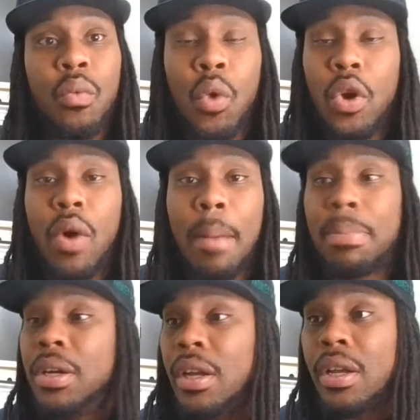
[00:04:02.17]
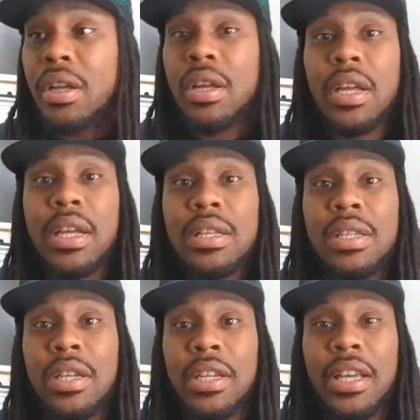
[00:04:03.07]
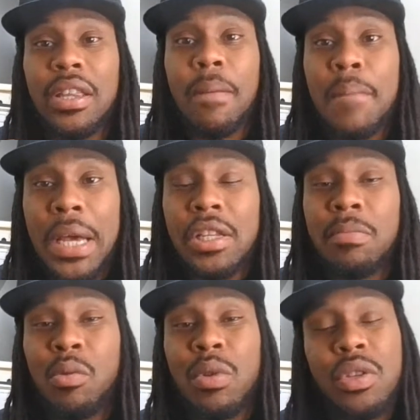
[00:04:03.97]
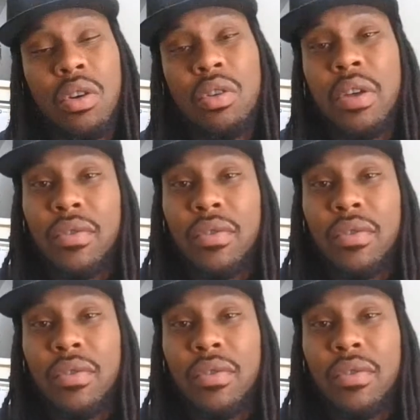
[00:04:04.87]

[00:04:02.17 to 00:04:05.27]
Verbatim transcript: Where do I put it to get the maximum result?